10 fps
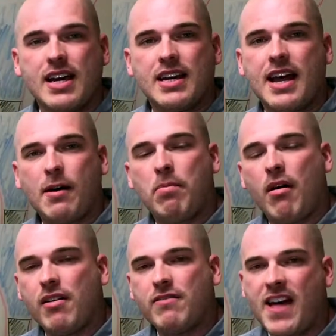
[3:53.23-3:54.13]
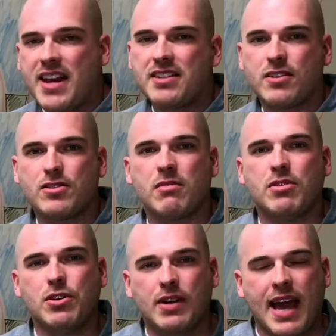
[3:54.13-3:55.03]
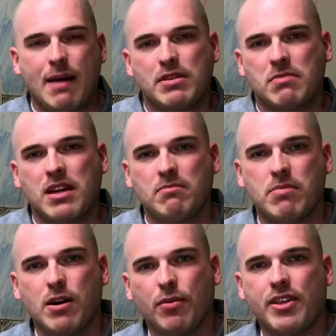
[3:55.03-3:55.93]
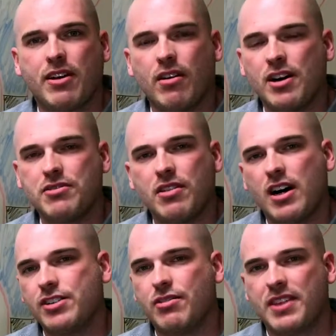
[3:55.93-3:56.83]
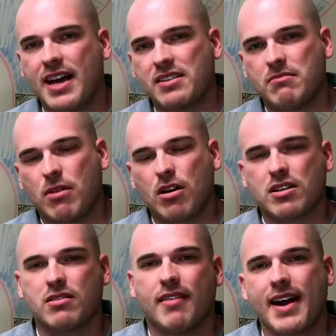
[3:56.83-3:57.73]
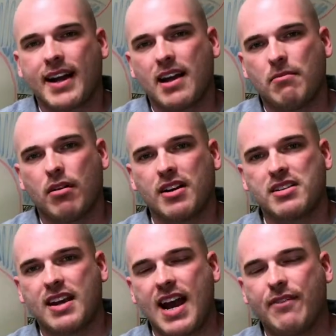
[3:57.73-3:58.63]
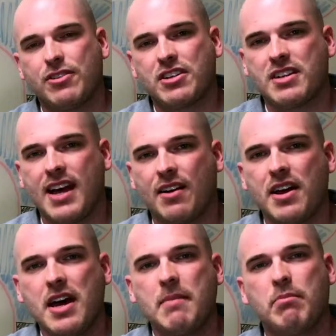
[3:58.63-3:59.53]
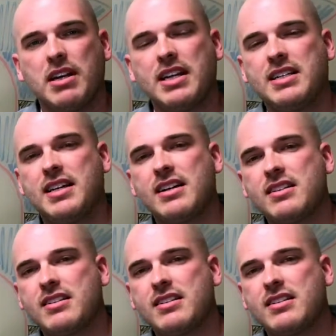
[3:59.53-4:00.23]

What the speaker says: Now, part of that is there's some new cabins being built that are under the 100,000 mark, so that kind of brings the averages down. But it does